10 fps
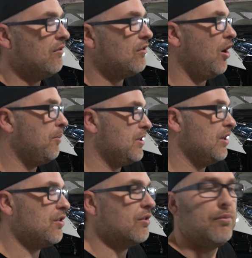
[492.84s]

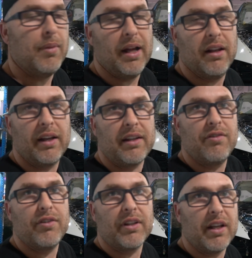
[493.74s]
competition, but like
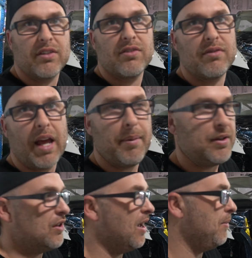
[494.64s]
if it gets
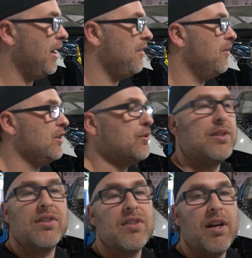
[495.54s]
damaged that bad that we
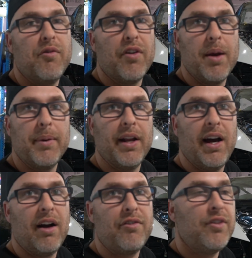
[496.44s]
twist the subframe in
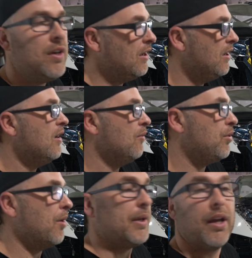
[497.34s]
half,
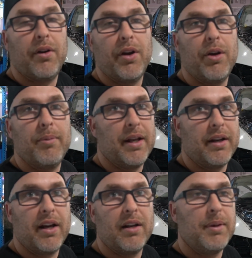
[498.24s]
probably going home that
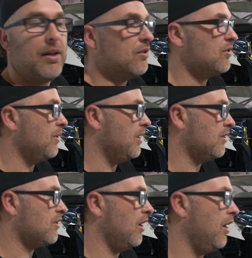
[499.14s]
day, to be honest with you.
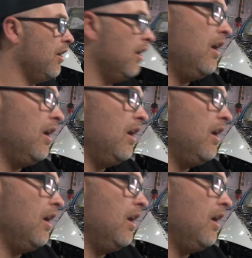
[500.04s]
So